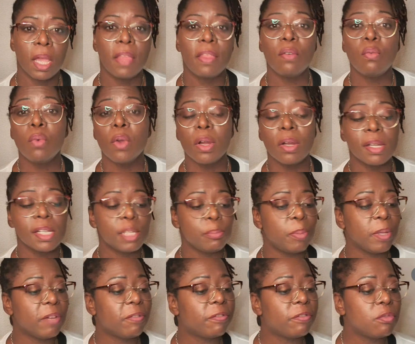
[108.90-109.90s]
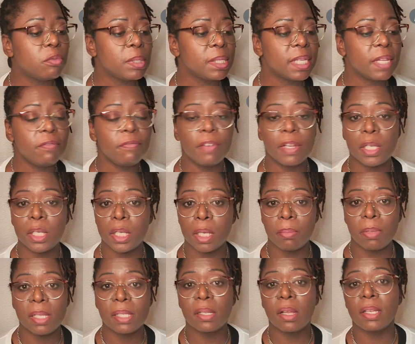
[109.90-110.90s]
The workers pick fruits and
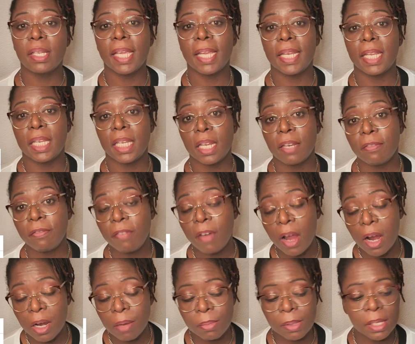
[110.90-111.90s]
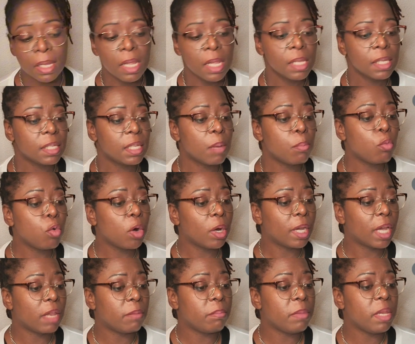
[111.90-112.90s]
vegetables on Canadian farms, some
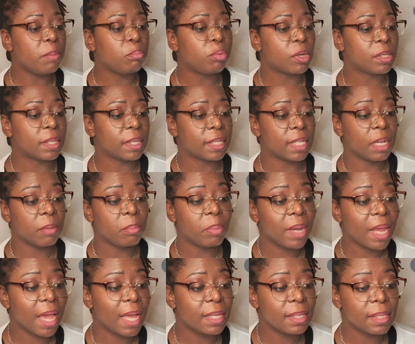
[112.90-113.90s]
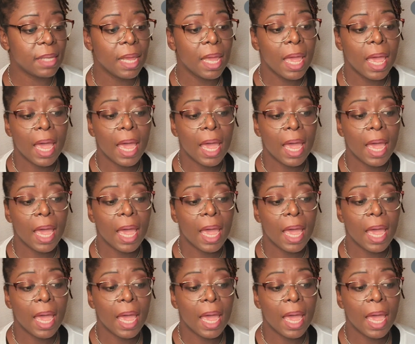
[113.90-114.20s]
work at meat processing plants,